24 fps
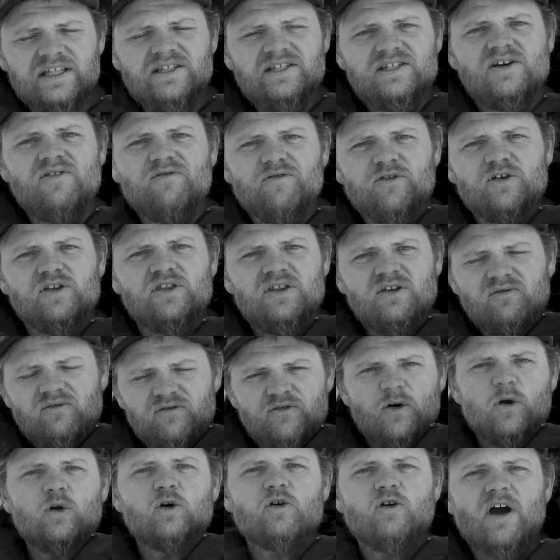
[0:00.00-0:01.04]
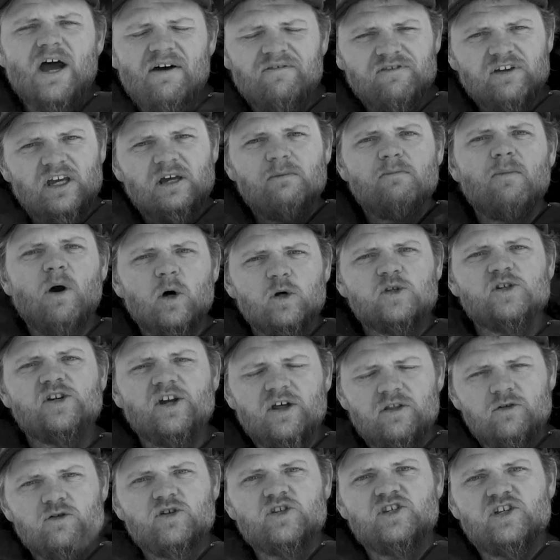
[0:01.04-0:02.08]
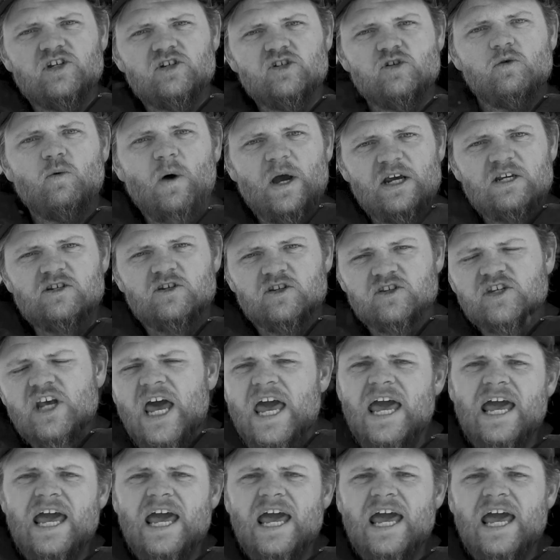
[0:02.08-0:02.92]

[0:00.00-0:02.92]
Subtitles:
different than photographing in most other situations.